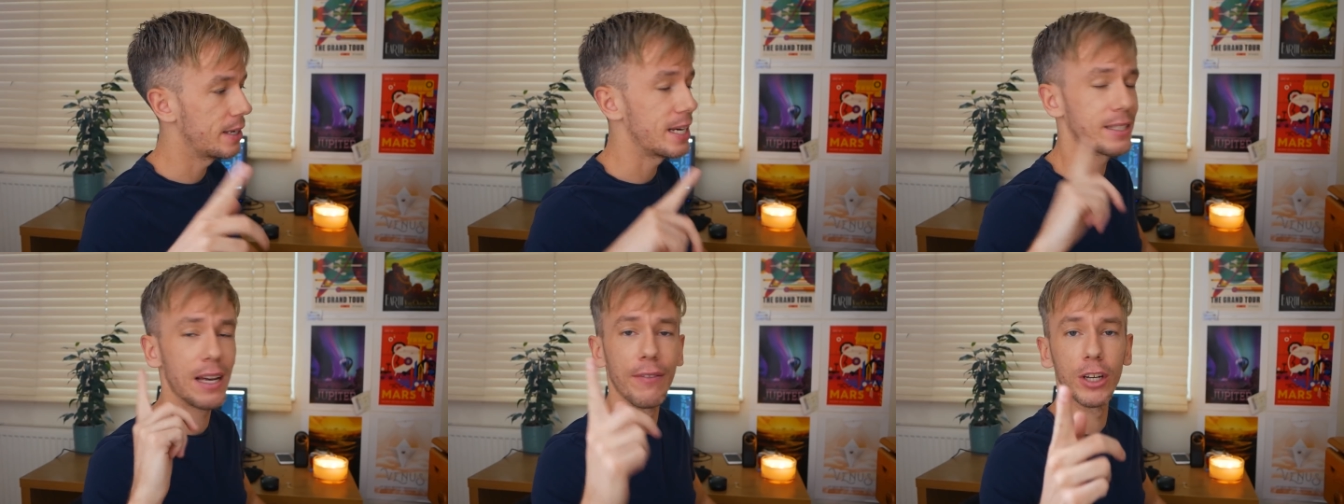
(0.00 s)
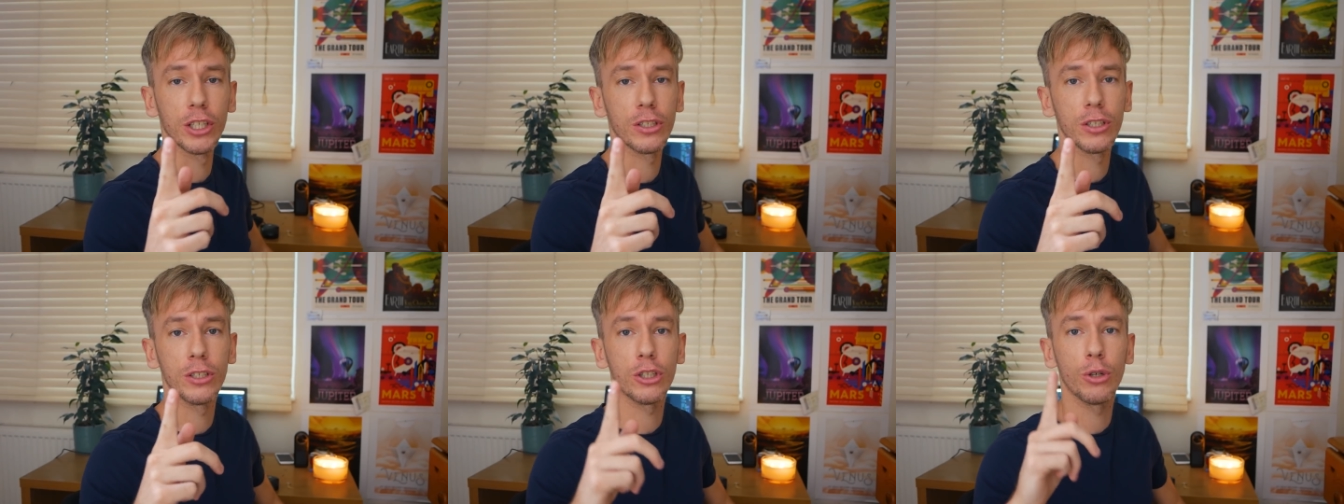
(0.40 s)
Let's have a
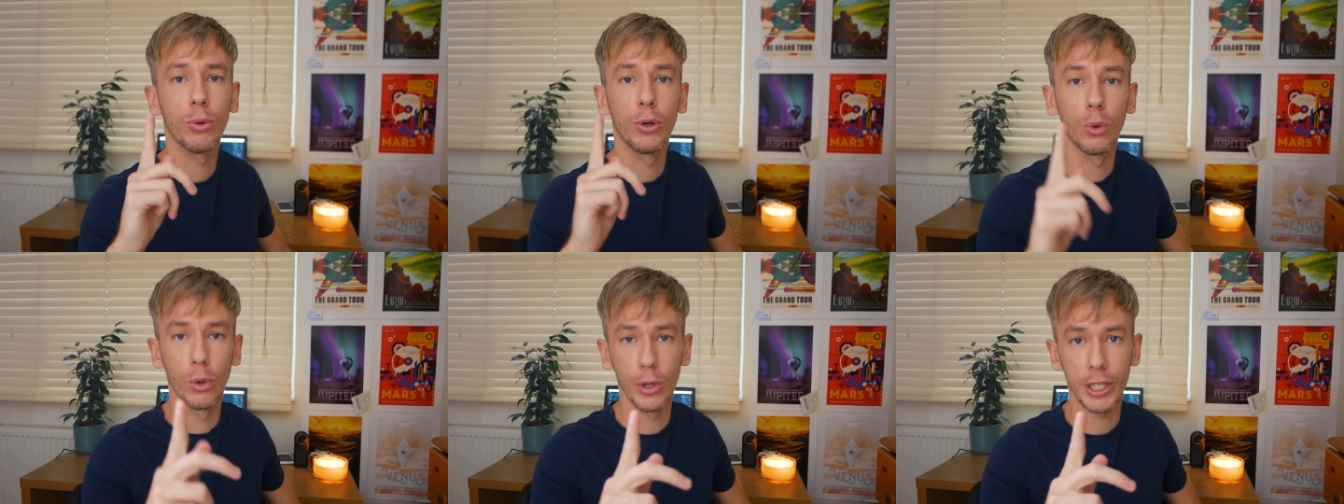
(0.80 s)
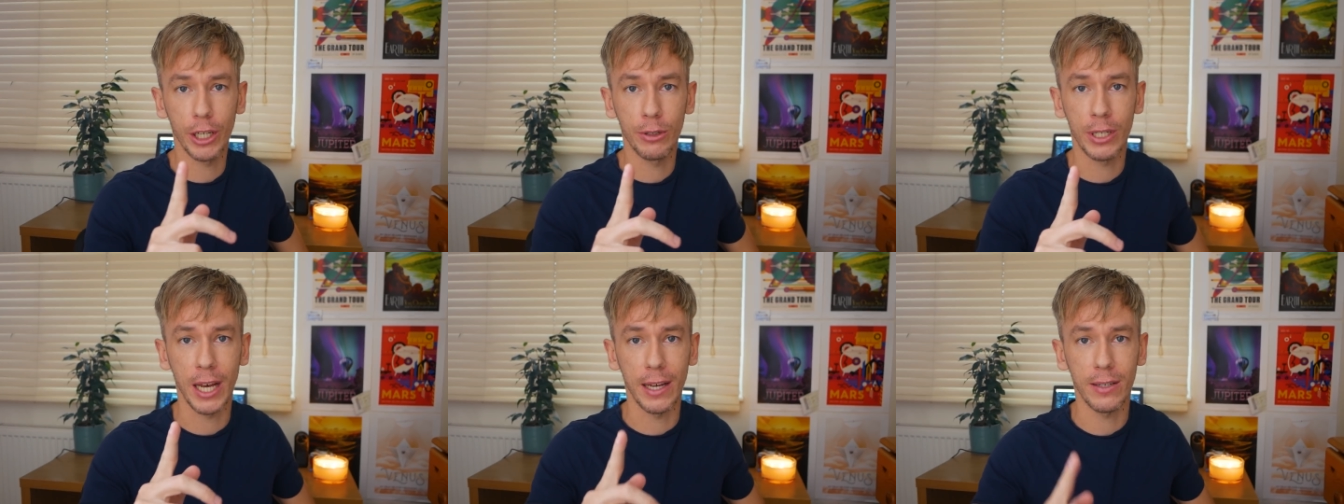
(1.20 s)
listen to an
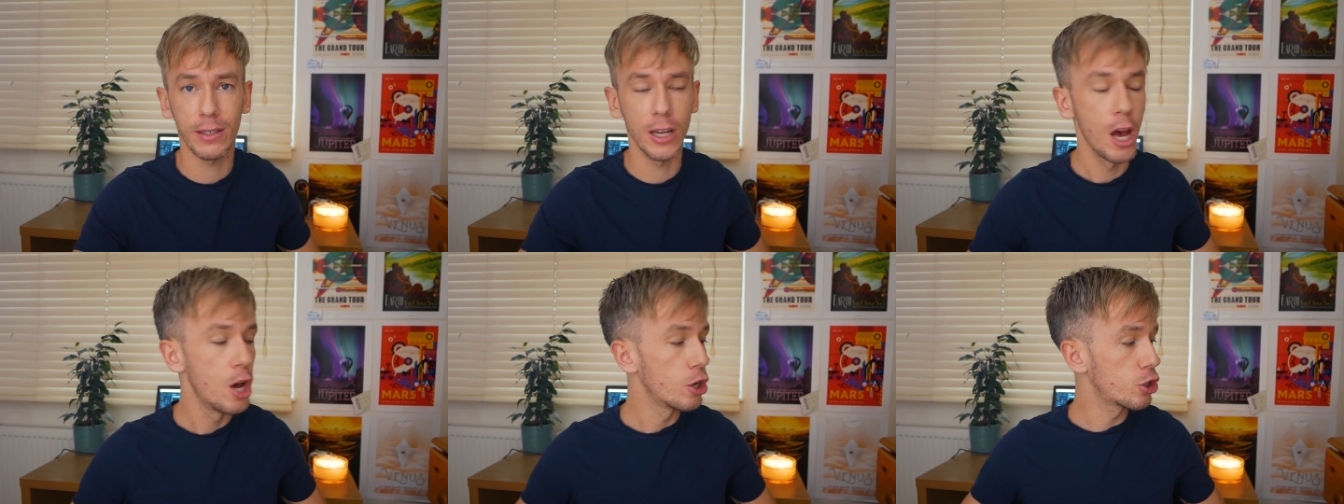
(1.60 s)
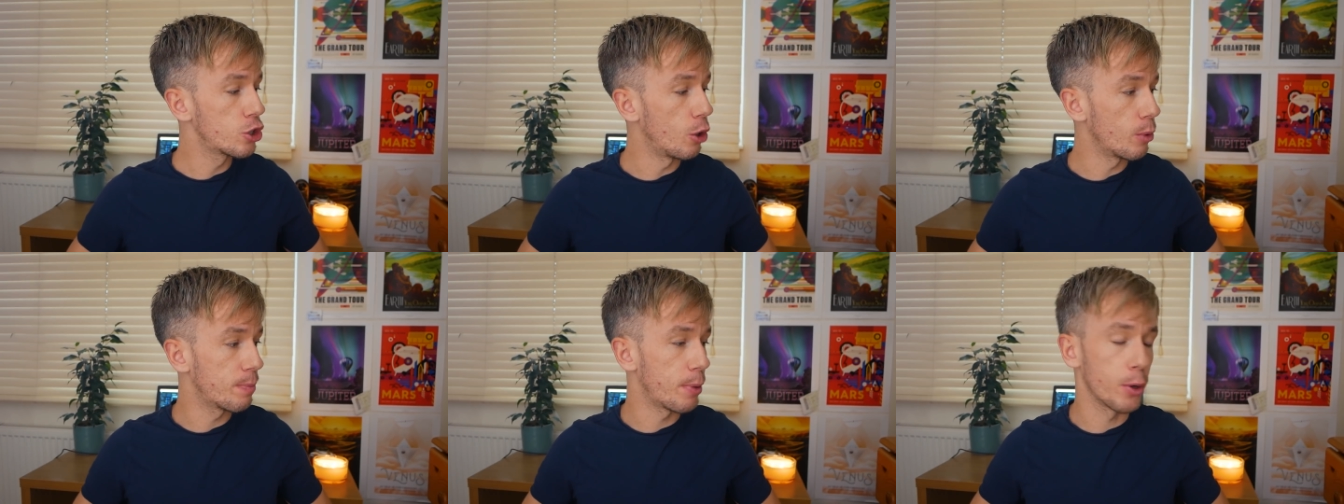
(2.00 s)
audio test
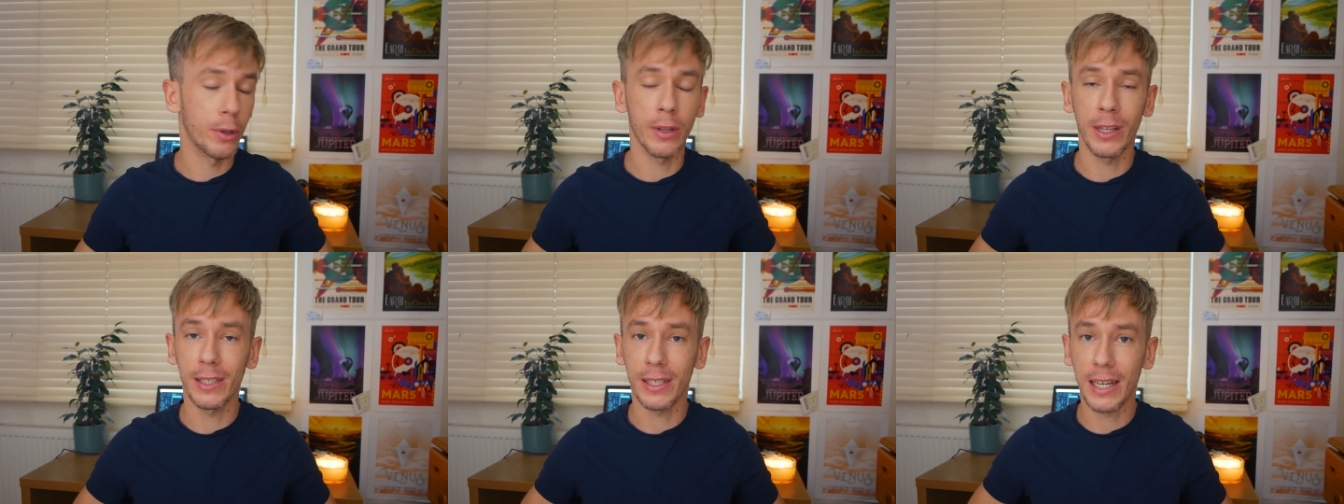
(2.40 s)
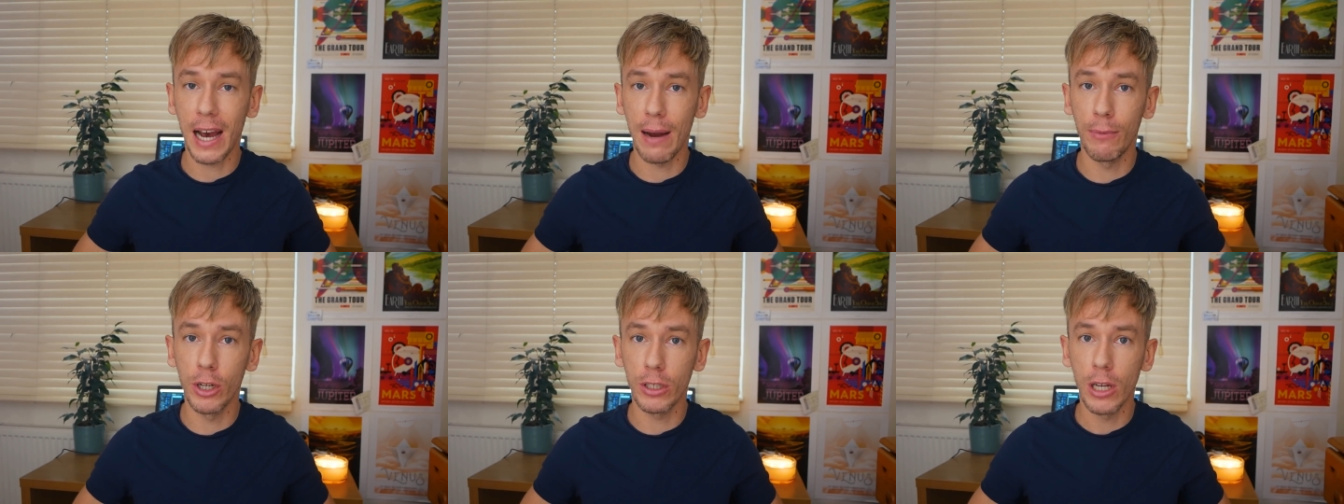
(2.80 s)
shot with both of these
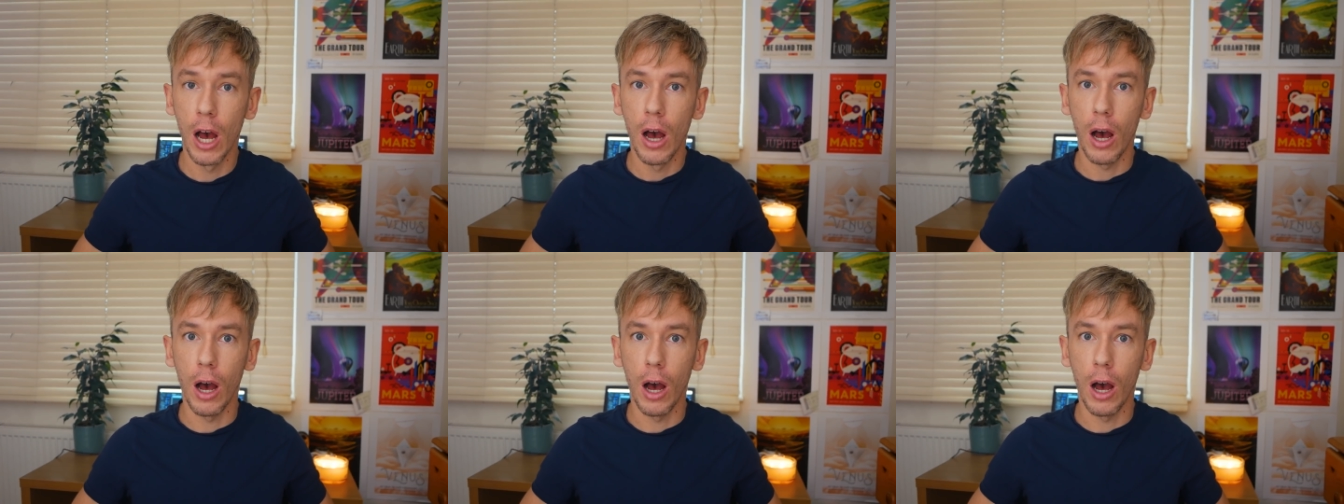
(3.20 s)
cameras.